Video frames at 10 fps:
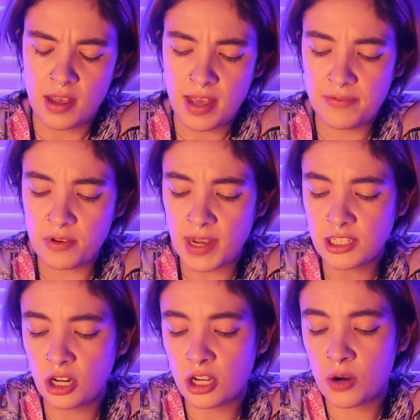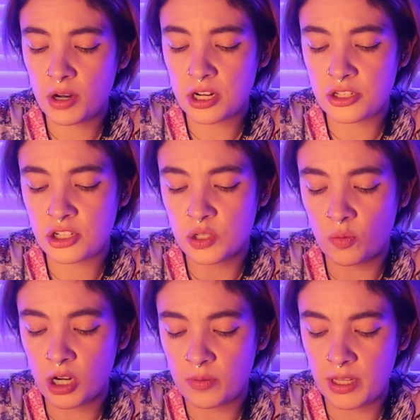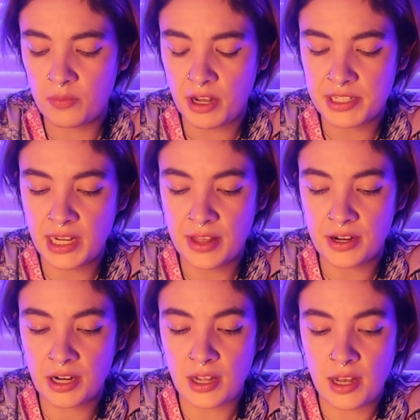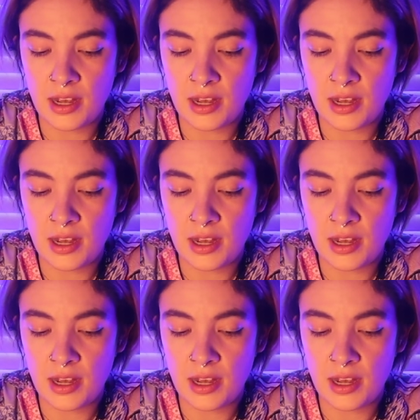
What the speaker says: If you guys aren't coworkers, you just work really well together.